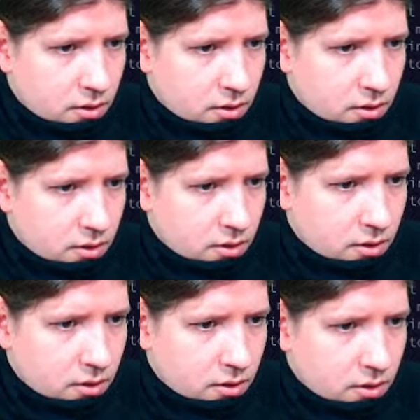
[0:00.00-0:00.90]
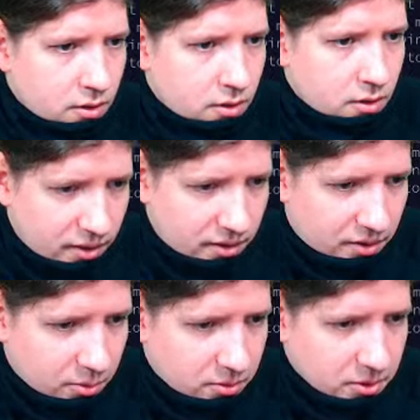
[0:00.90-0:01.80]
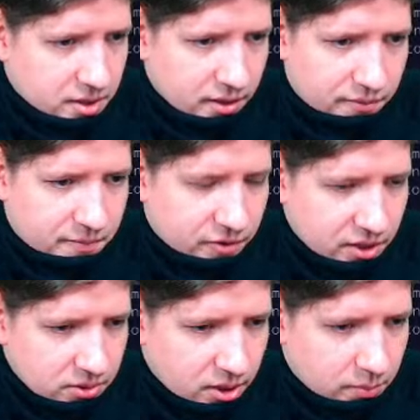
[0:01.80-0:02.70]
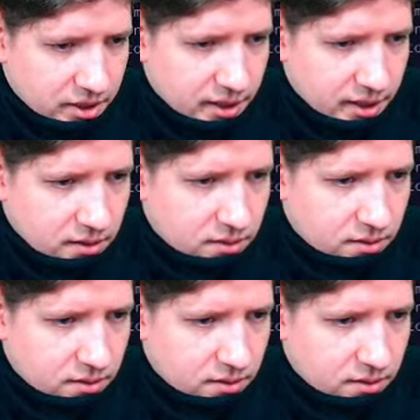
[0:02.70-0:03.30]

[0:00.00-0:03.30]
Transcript: The rules are far too complicated to